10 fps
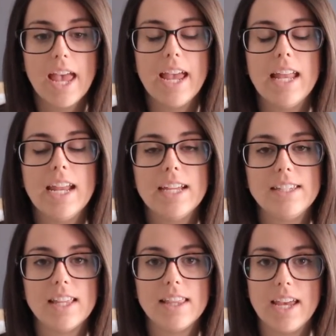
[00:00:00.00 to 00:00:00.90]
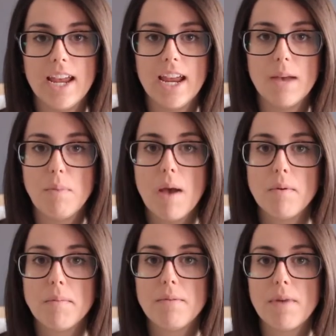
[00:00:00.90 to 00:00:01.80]
It is the
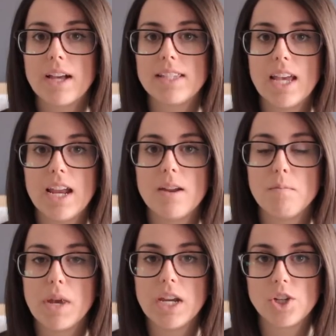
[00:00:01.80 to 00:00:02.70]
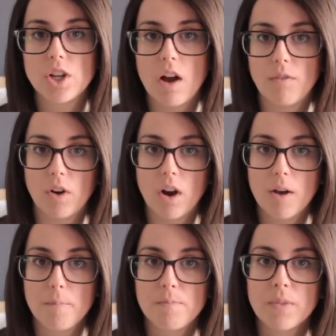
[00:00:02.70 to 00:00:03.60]
Peppermint Magazine Beach
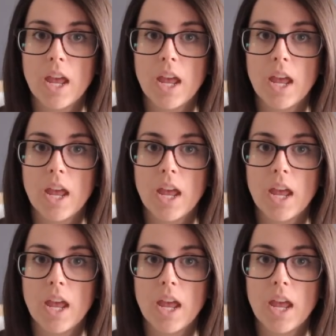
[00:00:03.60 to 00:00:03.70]
Cover-Up.